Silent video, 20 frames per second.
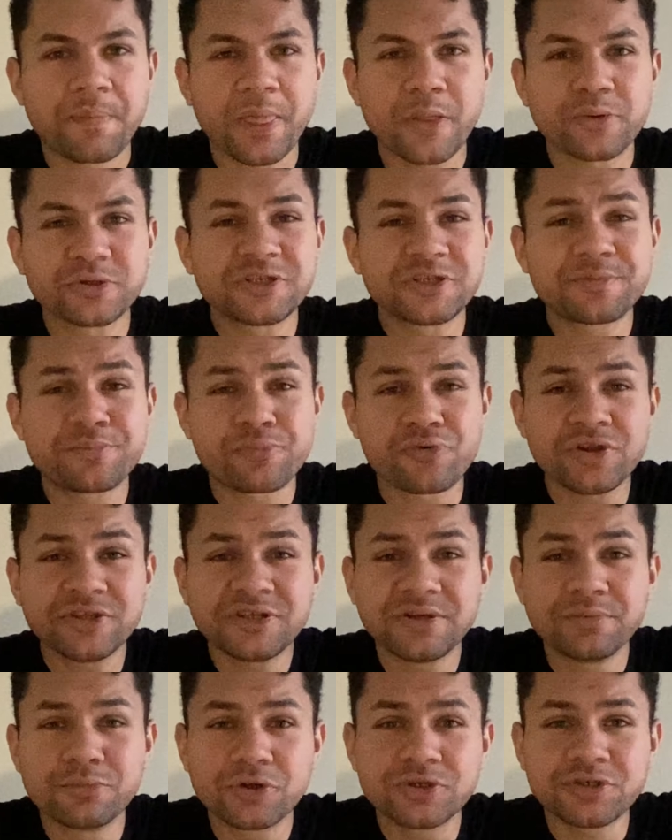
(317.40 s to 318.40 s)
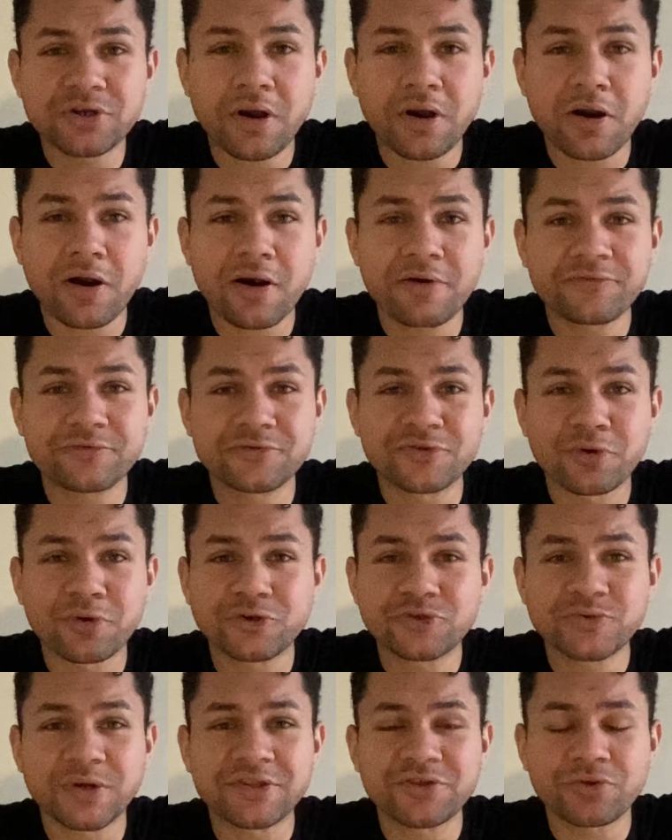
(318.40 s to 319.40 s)
which is pretty much half of the
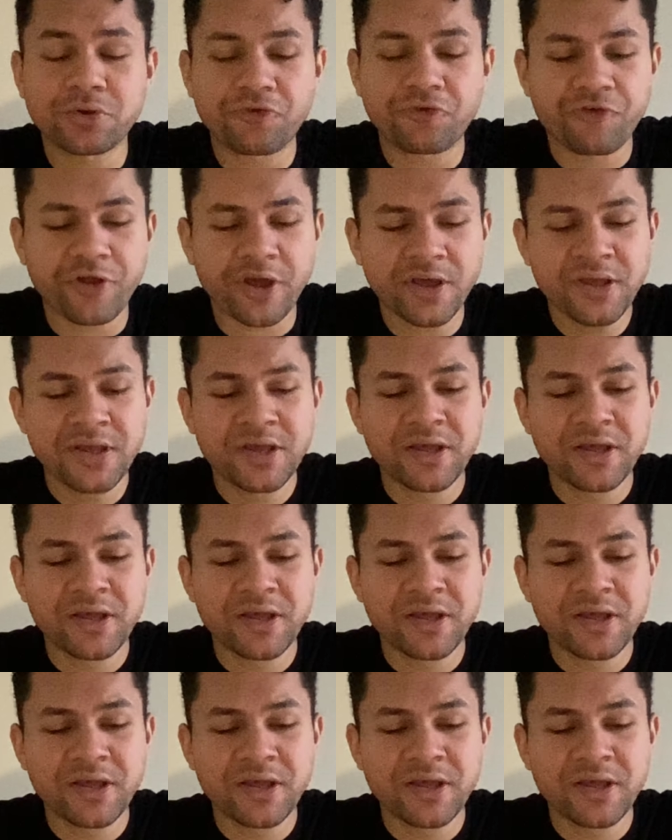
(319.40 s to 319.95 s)
Note 20 Ultra,